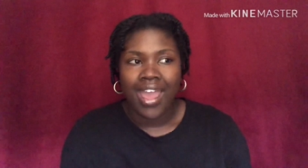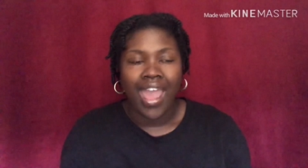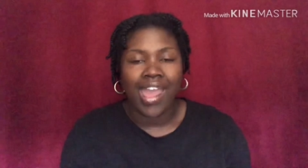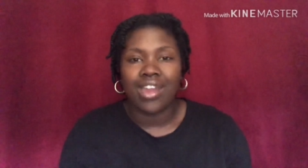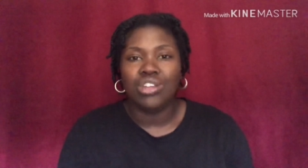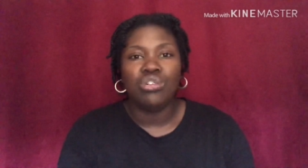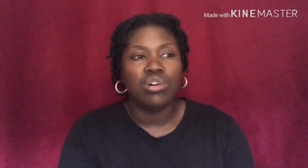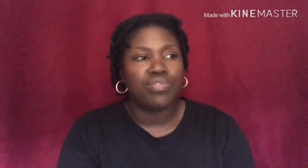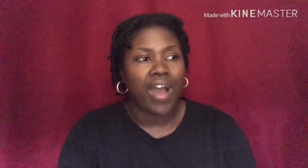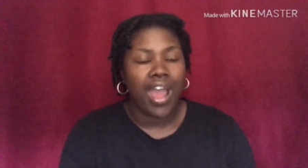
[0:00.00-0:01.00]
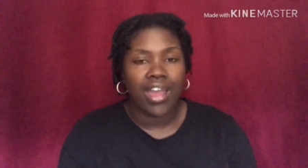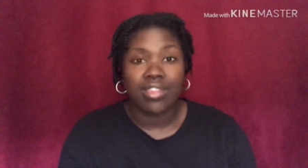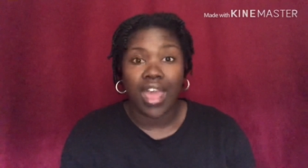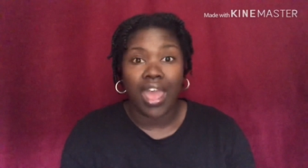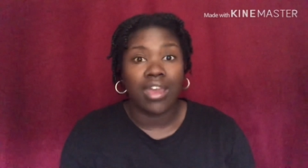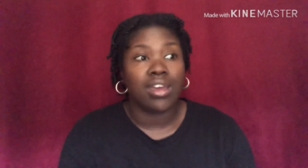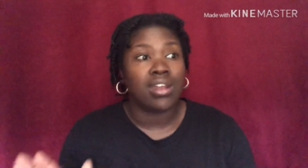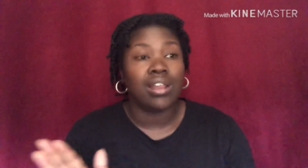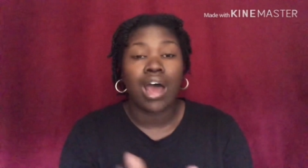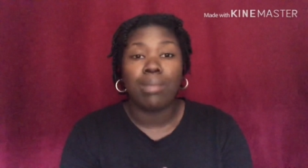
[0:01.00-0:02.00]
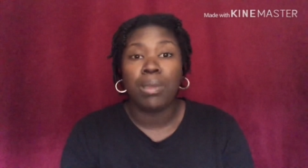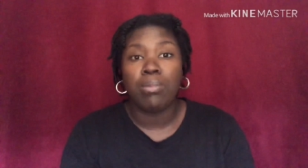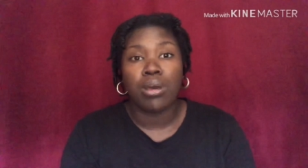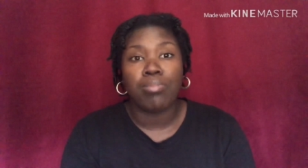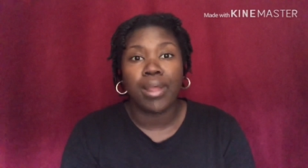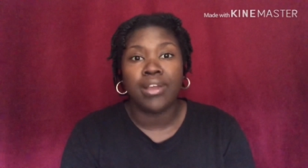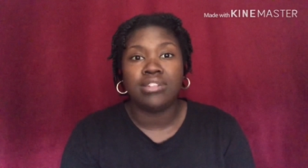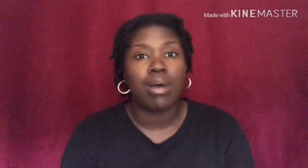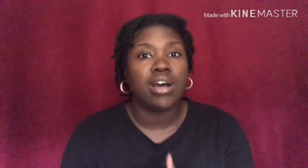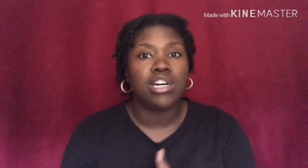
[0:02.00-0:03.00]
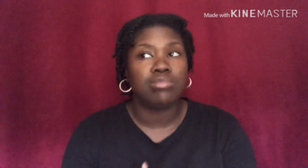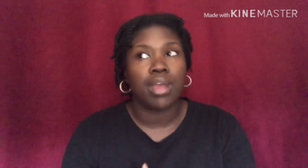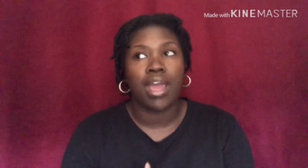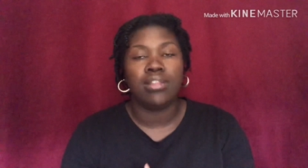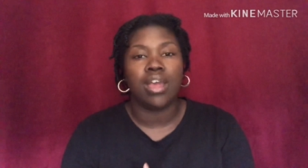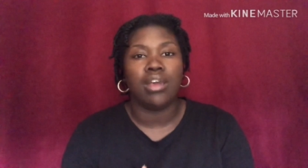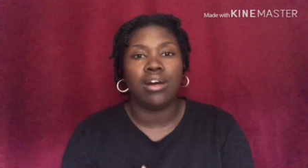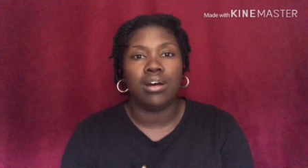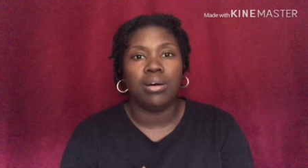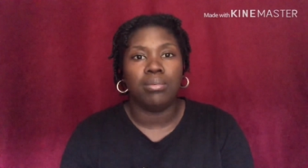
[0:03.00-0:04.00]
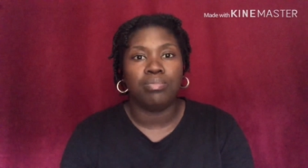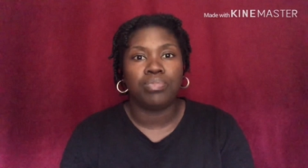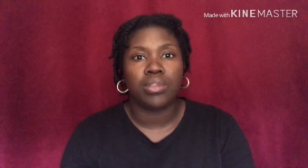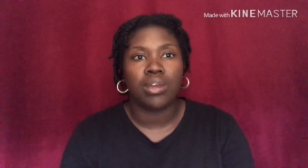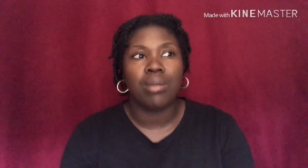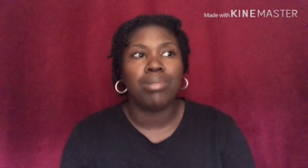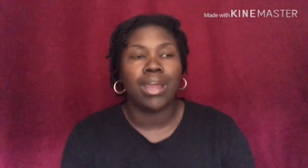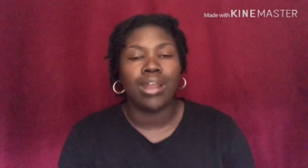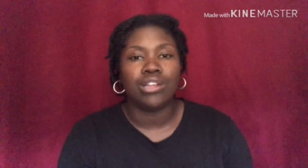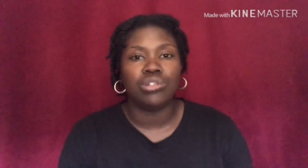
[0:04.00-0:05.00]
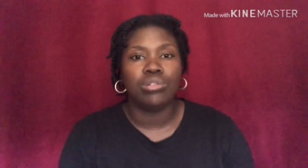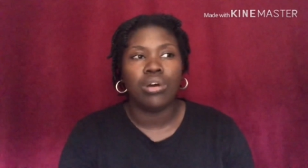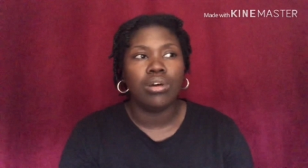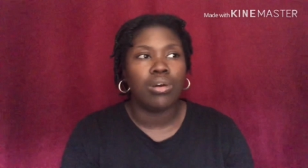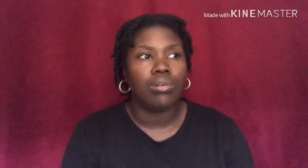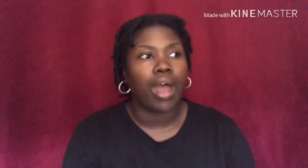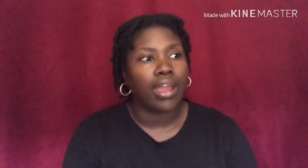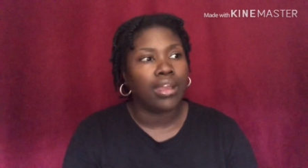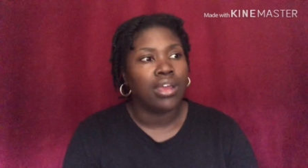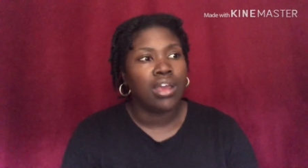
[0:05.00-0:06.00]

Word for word: And you'll find that, and a lot of people complain because my husband had that um complaint not too long ago, like